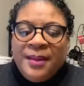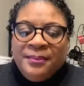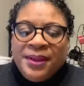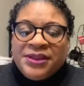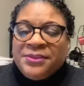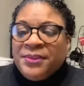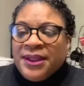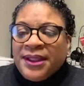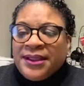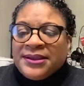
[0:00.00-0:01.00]
Bishop
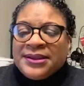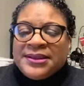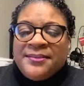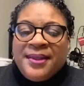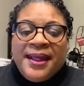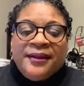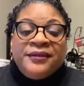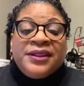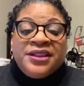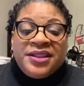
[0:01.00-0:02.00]
McInnis is a man
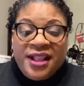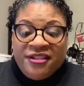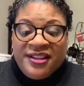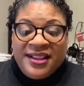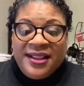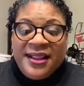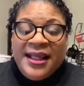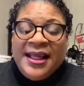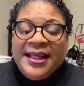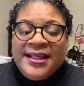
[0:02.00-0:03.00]
of integrity.
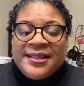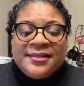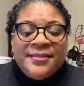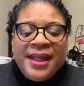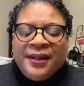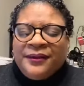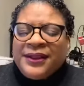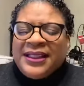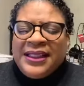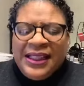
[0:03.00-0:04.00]
He is a man of
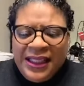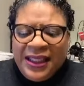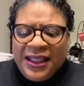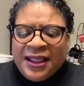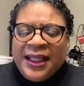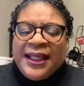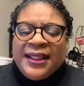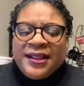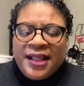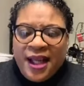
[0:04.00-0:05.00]
keen
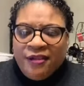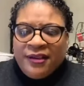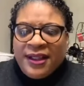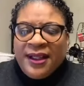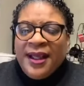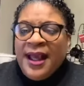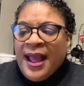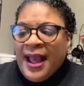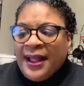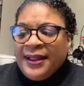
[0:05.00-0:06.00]
integrity,
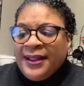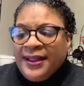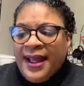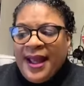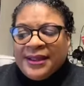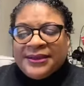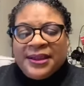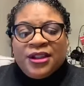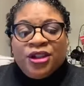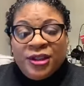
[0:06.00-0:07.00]
and he has
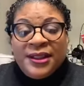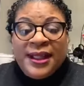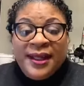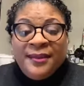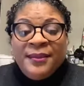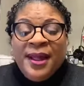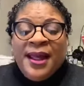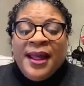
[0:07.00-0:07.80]
a good name